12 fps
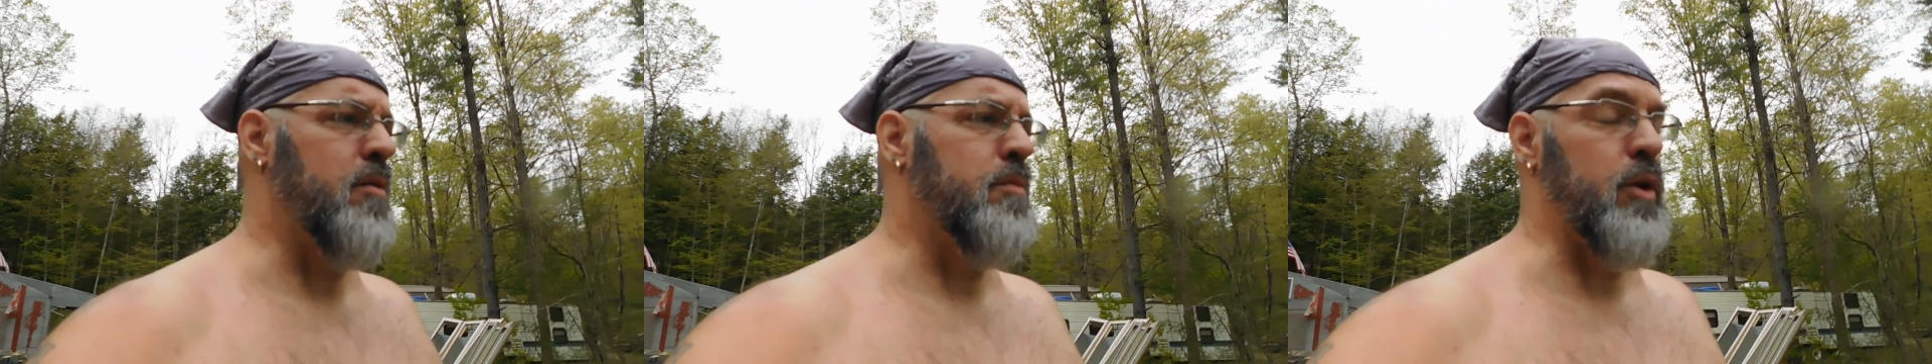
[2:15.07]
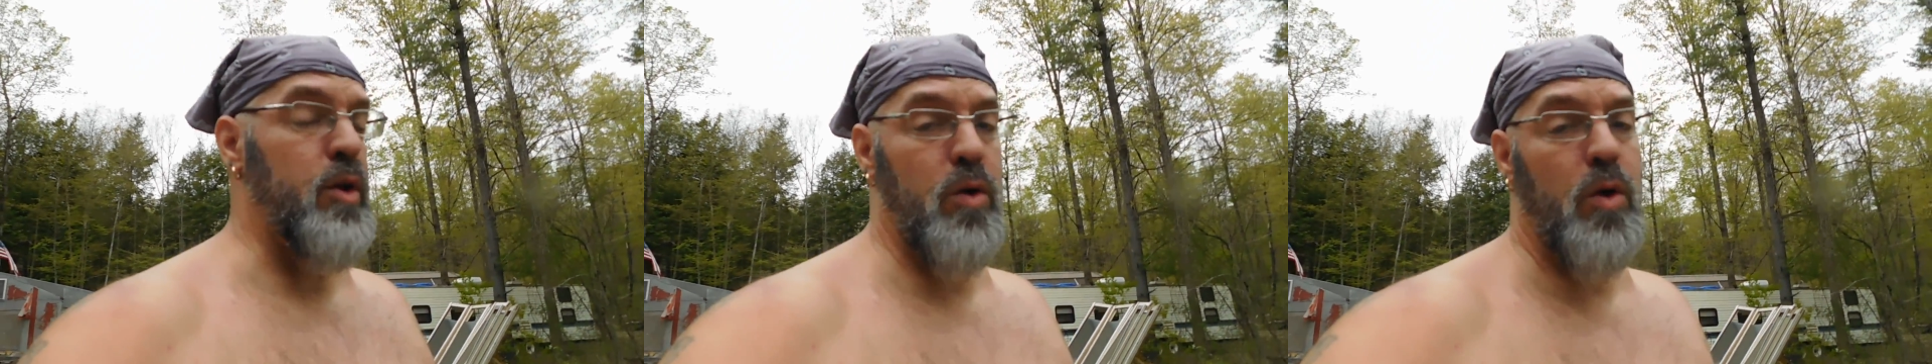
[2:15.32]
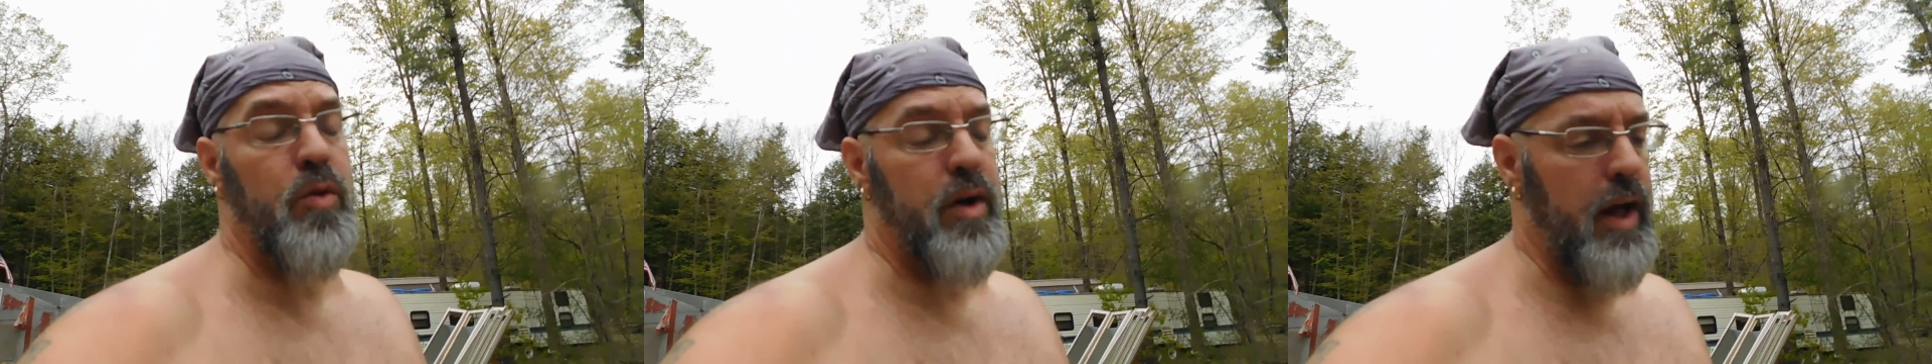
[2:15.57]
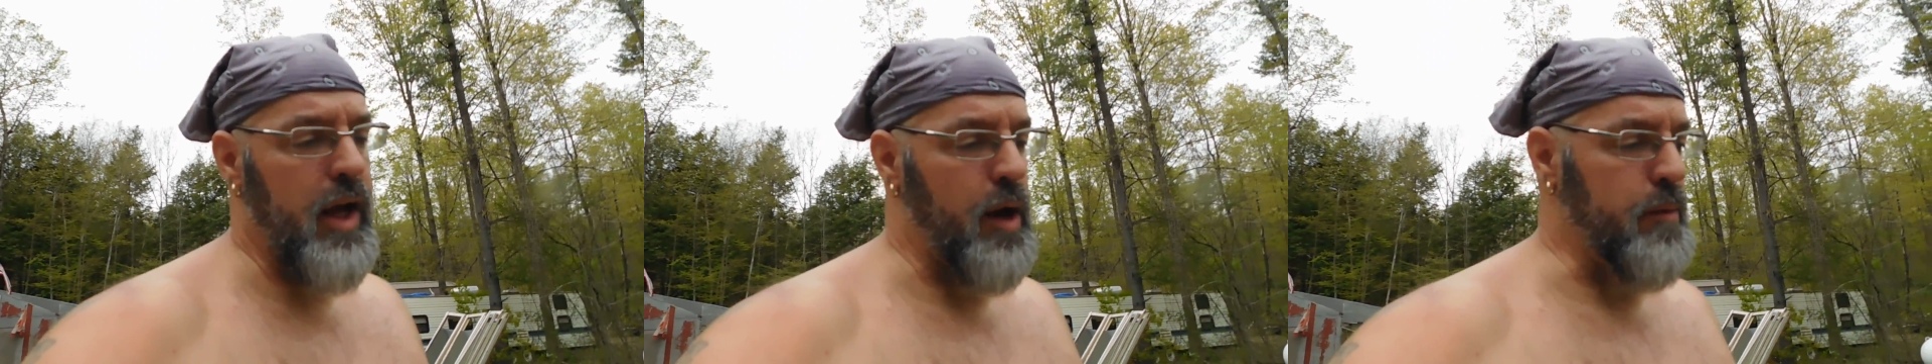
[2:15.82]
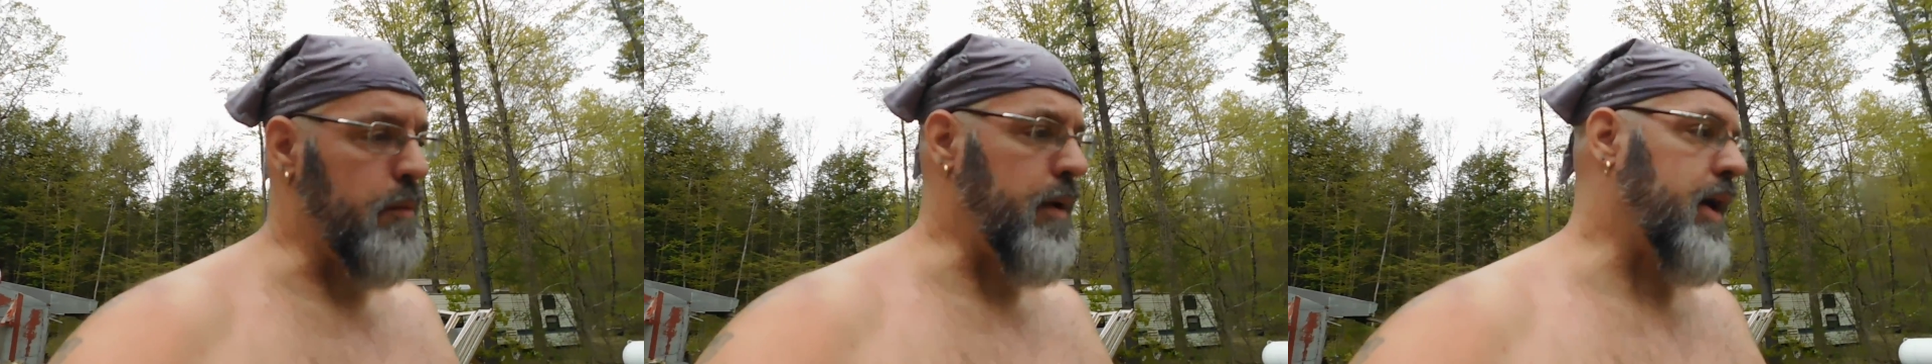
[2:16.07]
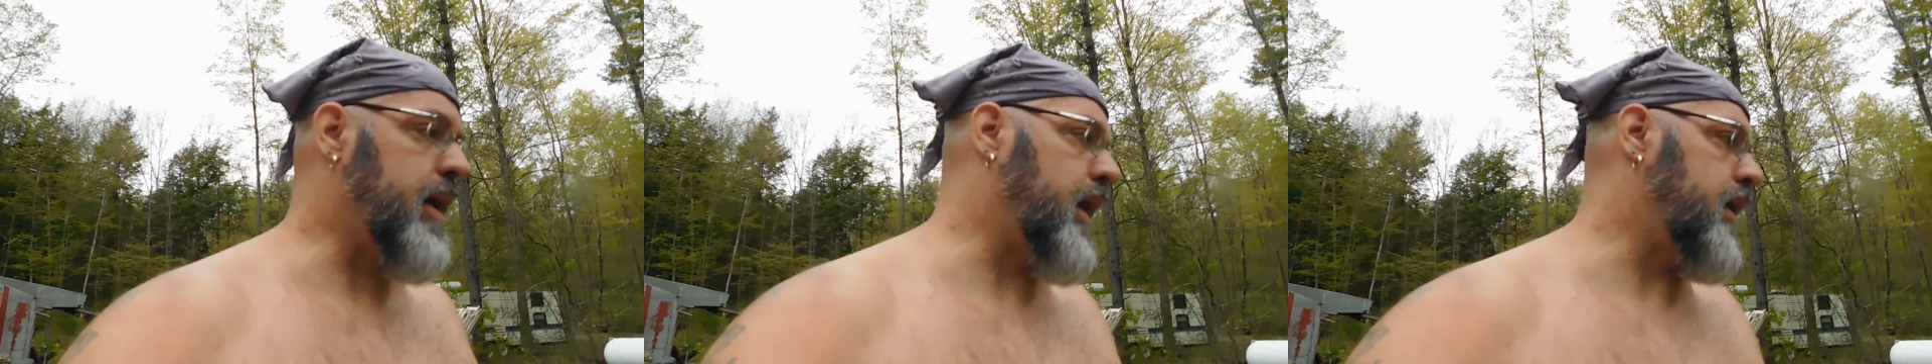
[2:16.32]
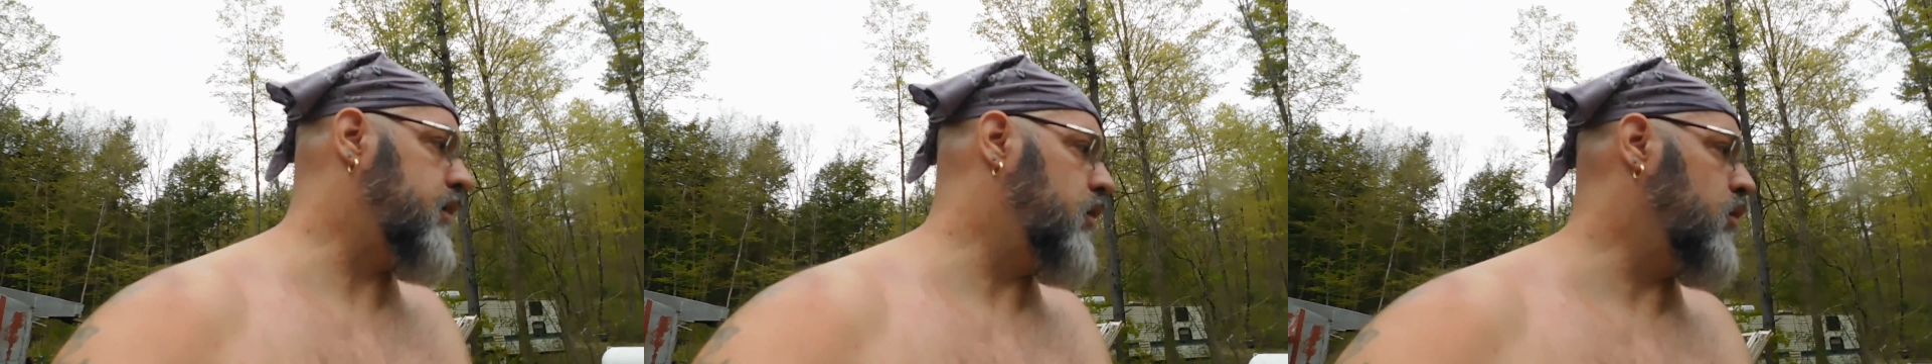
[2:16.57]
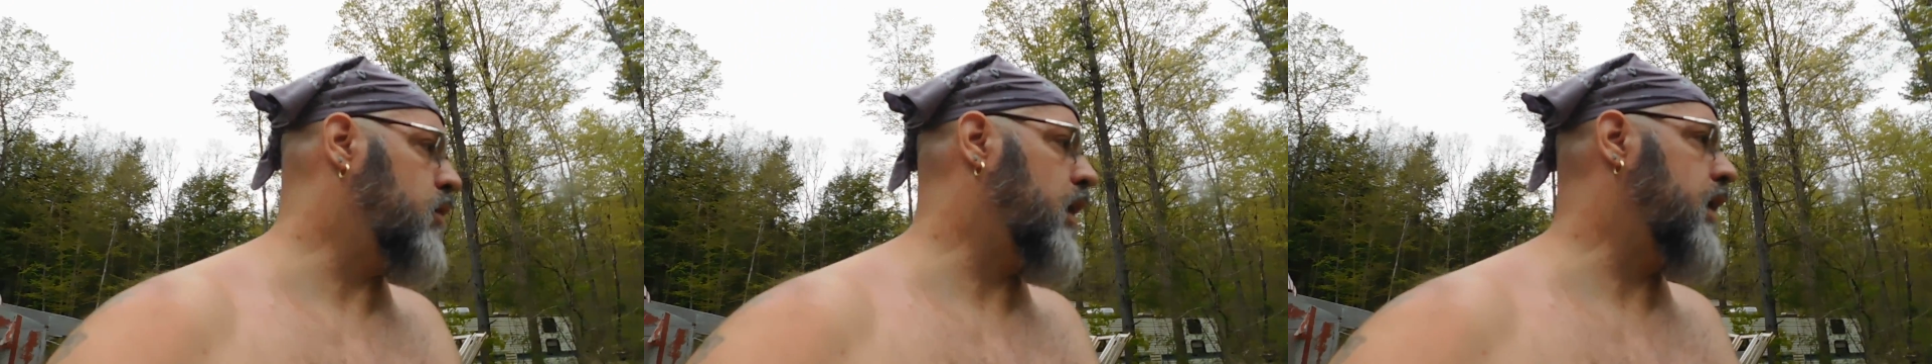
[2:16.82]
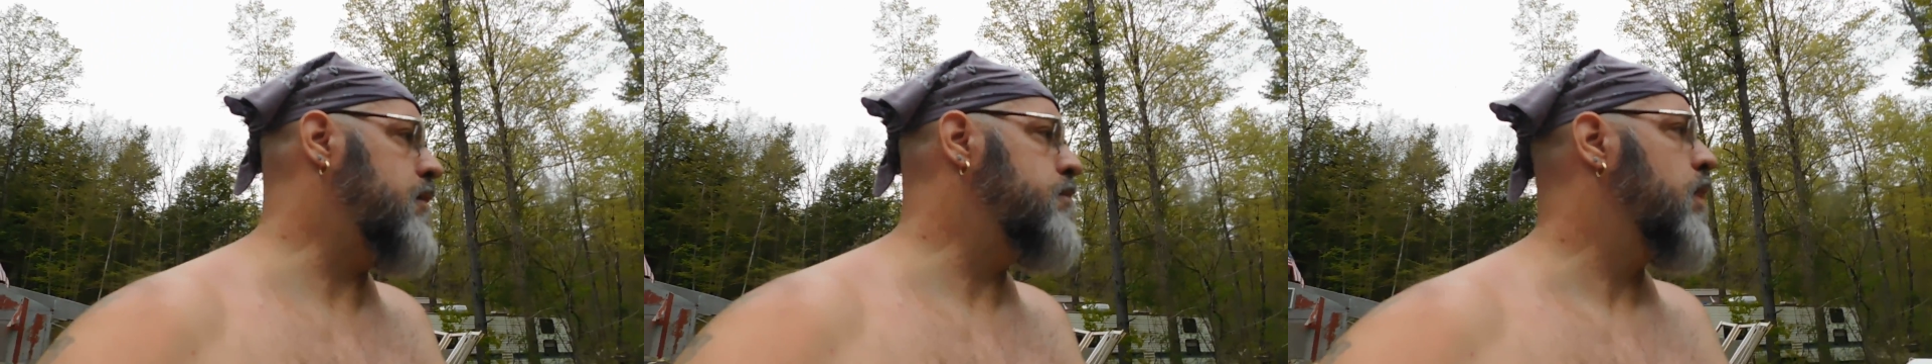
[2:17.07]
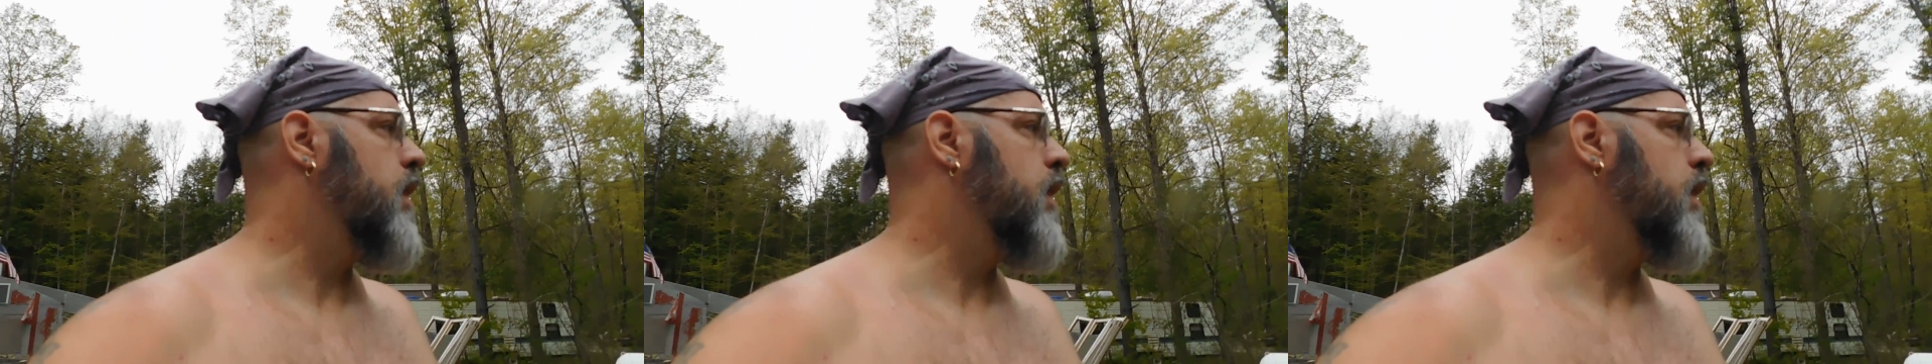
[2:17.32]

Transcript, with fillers: but you don't know they're not coming back on okay